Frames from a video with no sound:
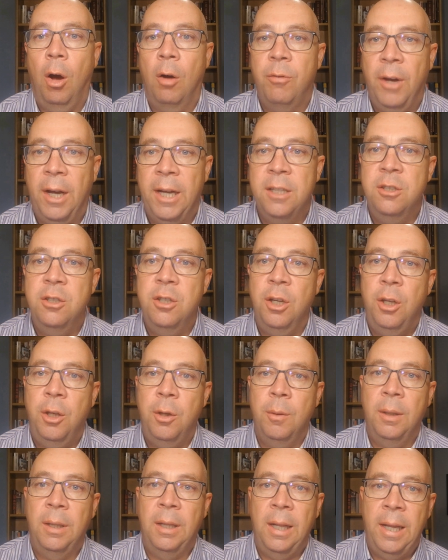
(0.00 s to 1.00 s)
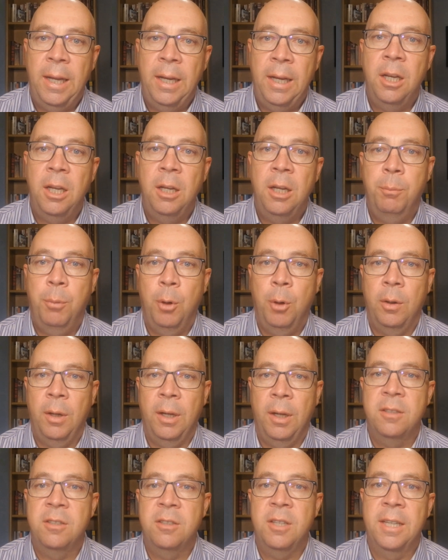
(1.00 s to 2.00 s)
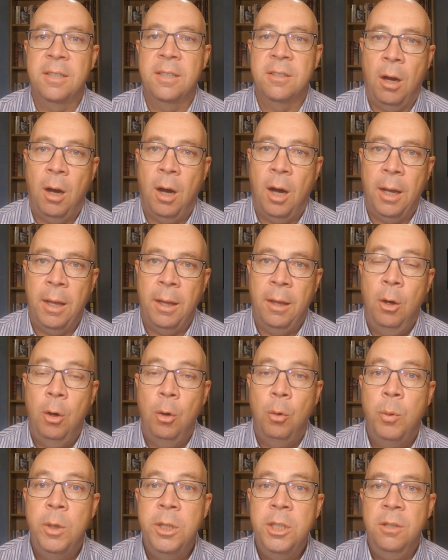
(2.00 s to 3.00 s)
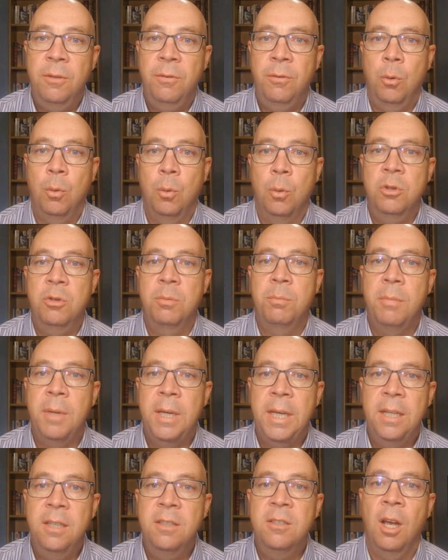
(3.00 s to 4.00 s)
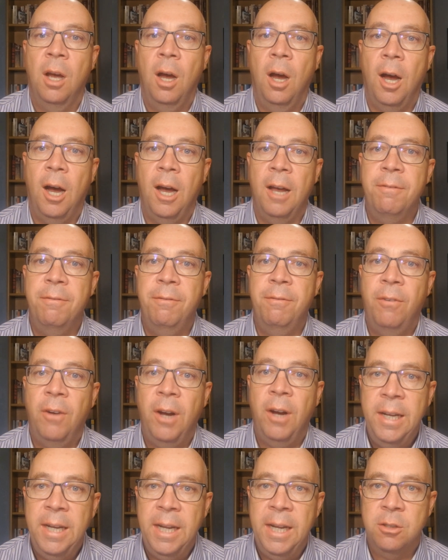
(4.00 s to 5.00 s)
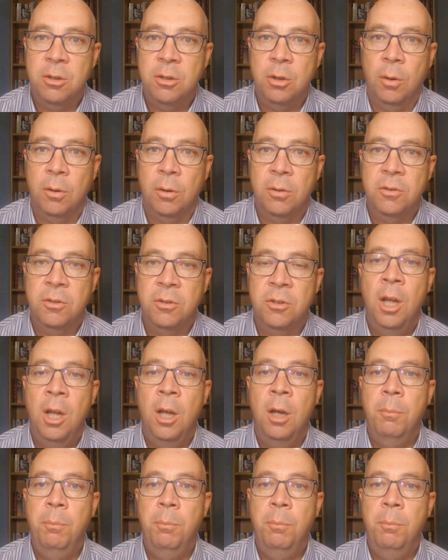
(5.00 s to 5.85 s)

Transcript: of unsecured lending products is high, which of course means high finance costs,